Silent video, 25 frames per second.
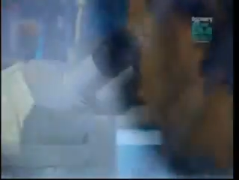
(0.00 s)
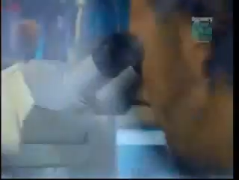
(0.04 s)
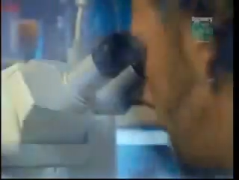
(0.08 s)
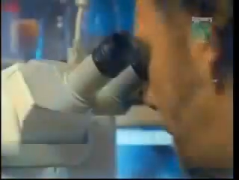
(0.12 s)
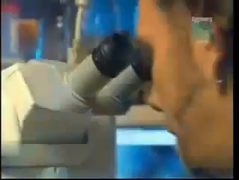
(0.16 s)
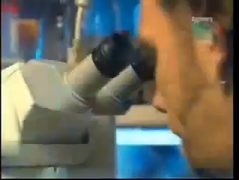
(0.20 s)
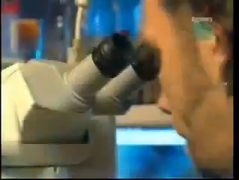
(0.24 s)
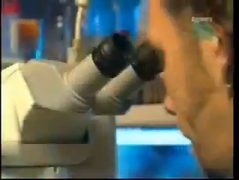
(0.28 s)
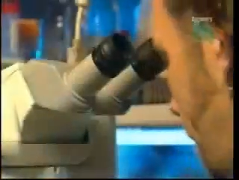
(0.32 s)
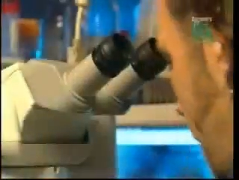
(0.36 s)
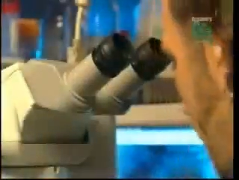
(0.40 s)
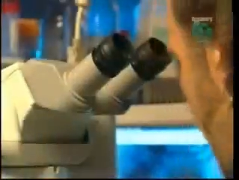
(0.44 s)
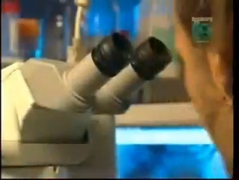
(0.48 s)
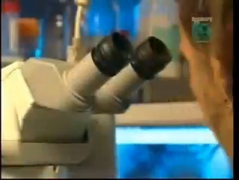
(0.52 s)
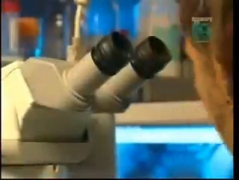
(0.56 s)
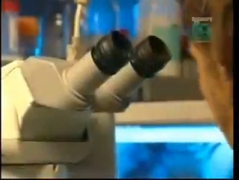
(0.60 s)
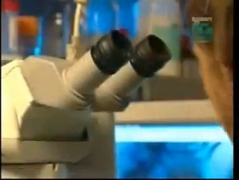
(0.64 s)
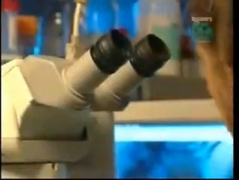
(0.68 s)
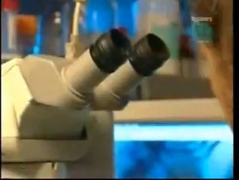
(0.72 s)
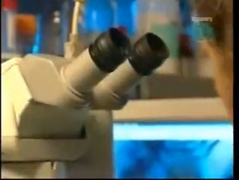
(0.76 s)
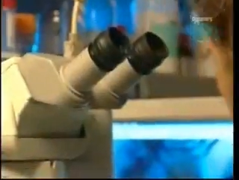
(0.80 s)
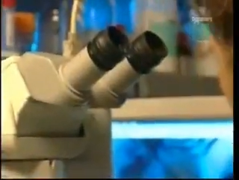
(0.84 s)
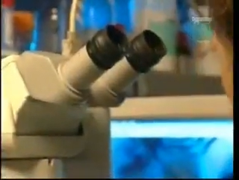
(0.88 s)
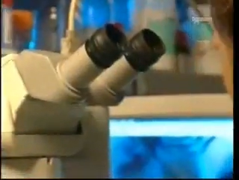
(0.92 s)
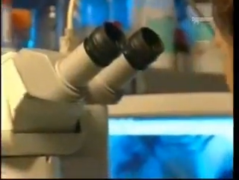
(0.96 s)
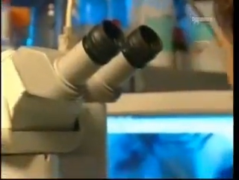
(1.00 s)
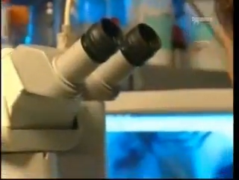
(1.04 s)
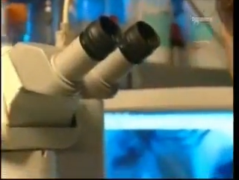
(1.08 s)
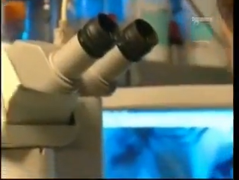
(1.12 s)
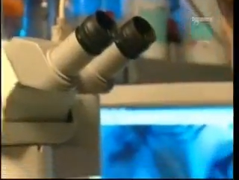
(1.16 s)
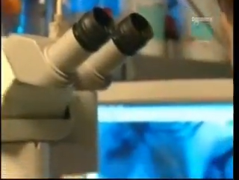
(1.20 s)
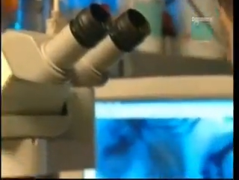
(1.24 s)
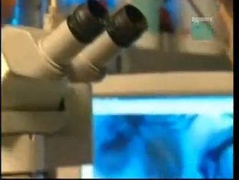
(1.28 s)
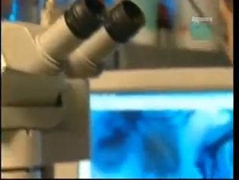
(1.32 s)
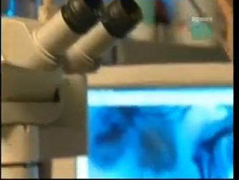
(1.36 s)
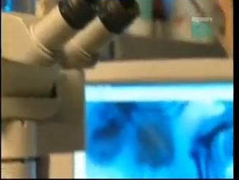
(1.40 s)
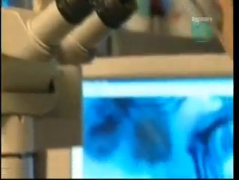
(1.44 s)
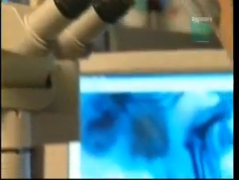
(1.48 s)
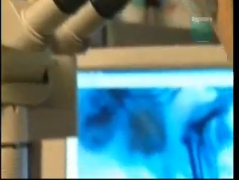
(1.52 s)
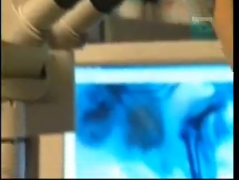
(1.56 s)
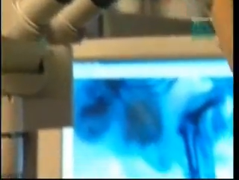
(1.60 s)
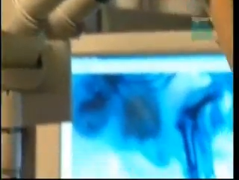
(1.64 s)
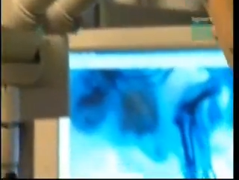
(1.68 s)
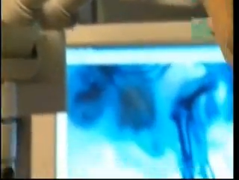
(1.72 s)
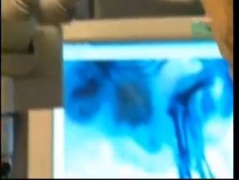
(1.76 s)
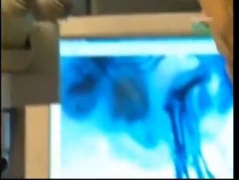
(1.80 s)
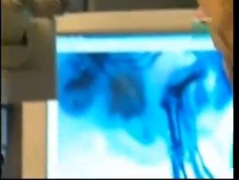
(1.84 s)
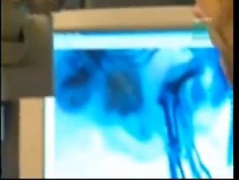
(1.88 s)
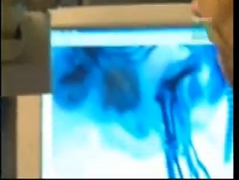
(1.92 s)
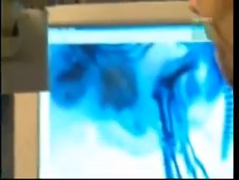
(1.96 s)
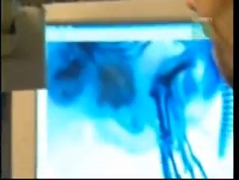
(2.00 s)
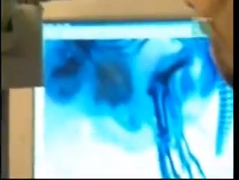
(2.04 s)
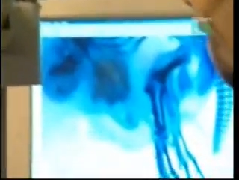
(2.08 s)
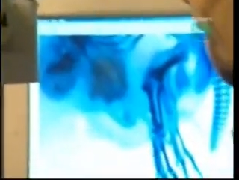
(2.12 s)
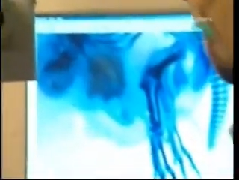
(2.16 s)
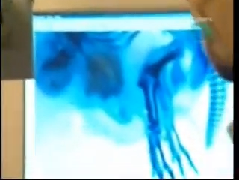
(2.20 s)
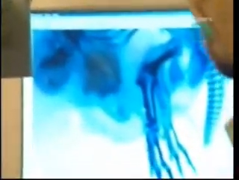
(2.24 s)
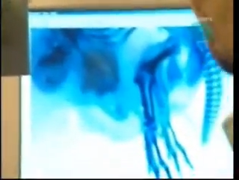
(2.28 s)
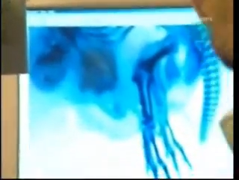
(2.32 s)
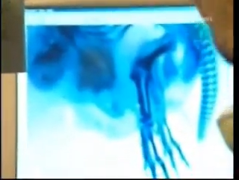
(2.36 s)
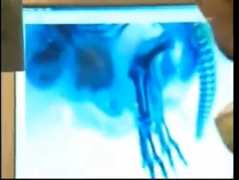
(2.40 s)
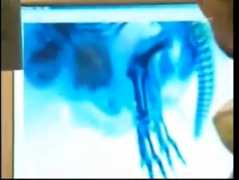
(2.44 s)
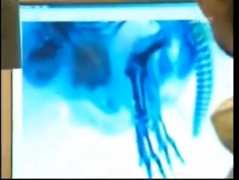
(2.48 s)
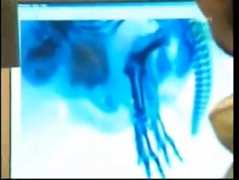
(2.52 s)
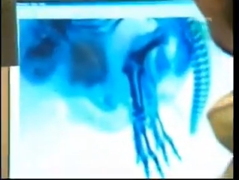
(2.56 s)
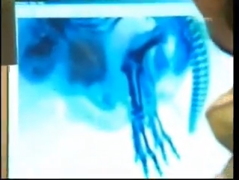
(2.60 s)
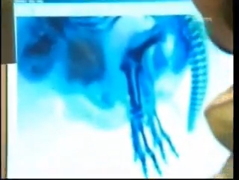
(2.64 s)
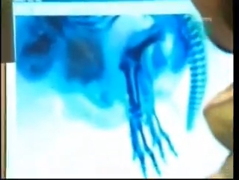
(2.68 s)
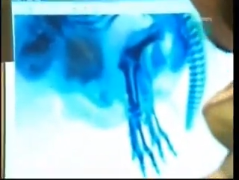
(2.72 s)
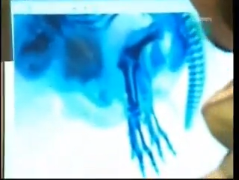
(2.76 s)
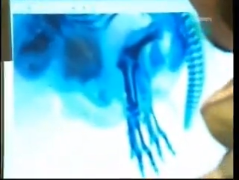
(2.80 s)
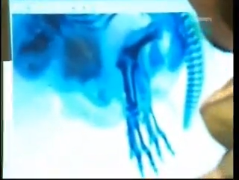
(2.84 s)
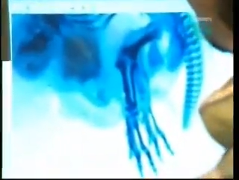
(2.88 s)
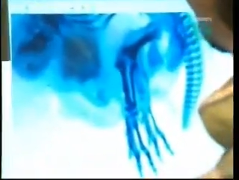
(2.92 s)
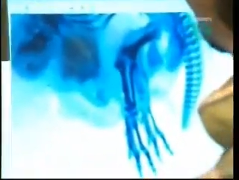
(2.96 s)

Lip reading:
Nobody's mouth can be seen.